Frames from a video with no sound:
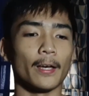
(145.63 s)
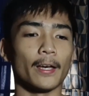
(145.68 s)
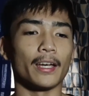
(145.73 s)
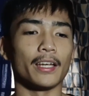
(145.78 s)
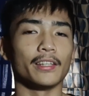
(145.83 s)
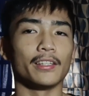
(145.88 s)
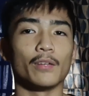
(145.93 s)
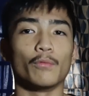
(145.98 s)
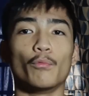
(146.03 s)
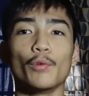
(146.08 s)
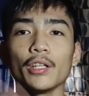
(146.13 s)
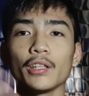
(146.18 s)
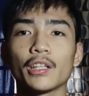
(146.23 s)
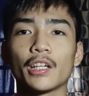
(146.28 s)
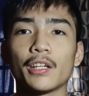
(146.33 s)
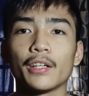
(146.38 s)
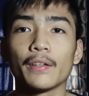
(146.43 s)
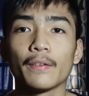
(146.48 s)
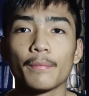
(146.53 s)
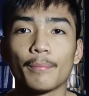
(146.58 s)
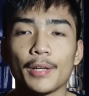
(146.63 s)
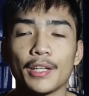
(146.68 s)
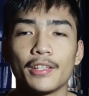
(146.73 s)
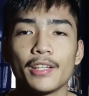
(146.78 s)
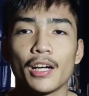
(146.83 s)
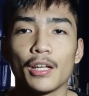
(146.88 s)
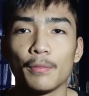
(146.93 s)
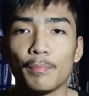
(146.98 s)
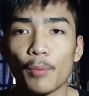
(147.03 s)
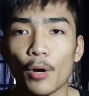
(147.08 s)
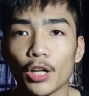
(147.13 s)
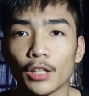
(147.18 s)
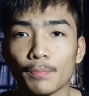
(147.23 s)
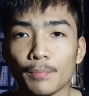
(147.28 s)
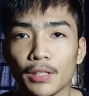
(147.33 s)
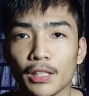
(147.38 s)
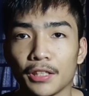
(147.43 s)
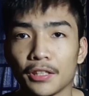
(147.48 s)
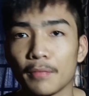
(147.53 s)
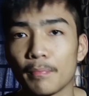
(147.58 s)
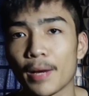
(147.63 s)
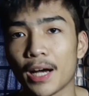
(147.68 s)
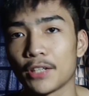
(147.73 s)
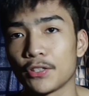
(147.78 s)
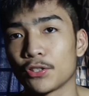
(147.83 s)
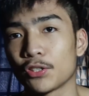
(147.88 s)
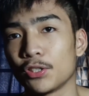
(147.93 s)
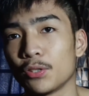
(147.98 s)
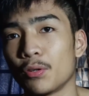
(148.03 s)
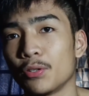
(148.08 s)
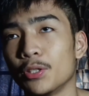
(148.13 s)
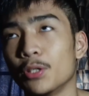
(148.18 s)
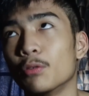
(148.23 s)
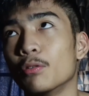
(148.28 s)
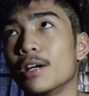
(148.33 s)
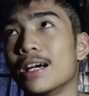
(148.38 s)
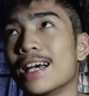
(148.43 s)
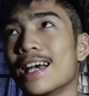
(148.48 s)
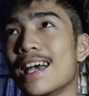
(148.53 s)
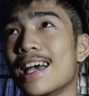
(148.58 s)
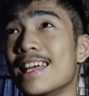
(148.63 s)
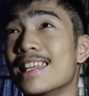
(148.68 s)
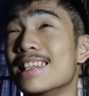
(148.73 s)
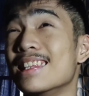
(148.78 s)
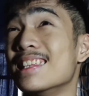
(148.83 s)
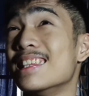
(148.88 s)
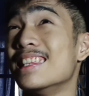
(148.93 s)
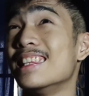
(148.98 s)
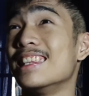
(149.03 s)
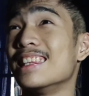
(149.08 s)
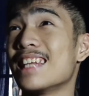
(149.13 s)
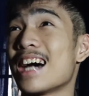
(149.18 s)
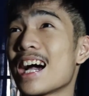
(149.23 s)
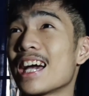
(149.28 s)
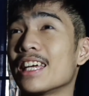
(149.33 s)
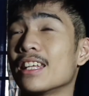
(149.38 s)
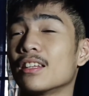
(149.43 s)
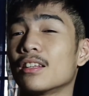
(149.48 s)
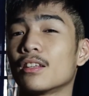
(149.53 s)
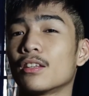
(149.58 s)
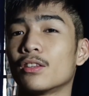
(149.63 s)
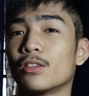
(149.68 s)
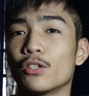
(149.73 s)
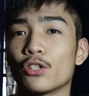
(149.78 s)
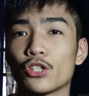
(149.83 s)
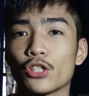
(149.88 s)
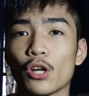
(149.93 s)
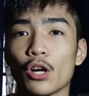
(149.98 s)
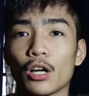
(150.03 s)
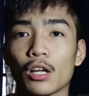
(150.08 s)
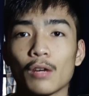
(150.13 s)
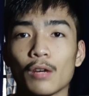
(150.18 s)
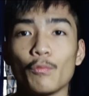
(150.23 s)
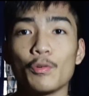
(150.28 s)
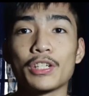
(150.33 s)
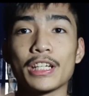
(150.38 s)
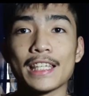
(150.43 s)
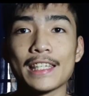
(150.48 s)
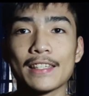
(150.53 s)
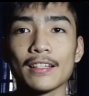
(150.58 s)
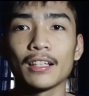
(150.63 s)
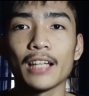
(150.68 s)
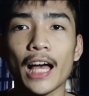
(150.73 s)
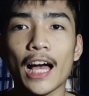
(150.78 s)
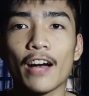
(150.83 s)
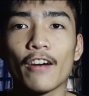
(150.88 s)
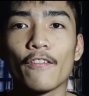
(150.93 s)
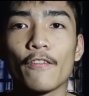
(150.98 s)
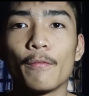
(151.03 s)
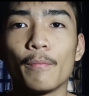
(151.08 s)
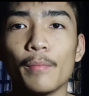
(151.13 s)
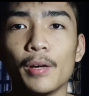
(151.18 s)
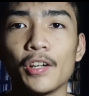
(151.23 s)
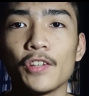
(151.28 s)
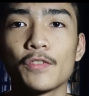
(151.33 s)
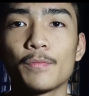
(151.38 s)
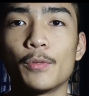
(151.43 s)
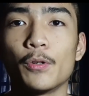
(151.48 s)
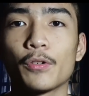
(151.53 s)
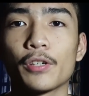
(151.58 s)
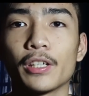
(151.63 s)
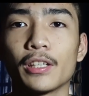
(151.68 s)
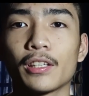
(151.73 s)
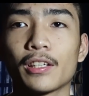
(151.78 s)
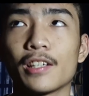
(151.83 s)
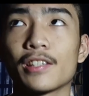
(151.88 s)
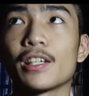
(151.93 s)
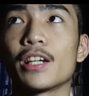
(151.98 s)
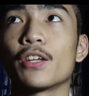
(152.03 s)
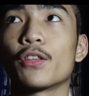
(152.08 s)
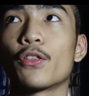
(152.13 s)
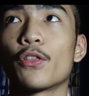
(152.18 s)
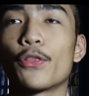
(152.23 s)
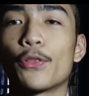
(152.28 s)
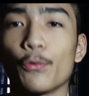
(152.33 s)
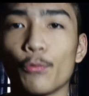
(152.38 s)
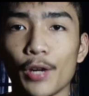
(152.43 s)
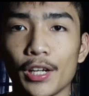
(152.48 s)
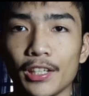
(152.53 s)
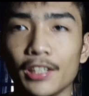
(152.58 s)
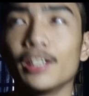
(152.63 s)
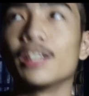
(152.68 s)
And then one day, my dad bought me the Magic Yo-Yo N9, the shark, which I still have, but it's broken because I threaded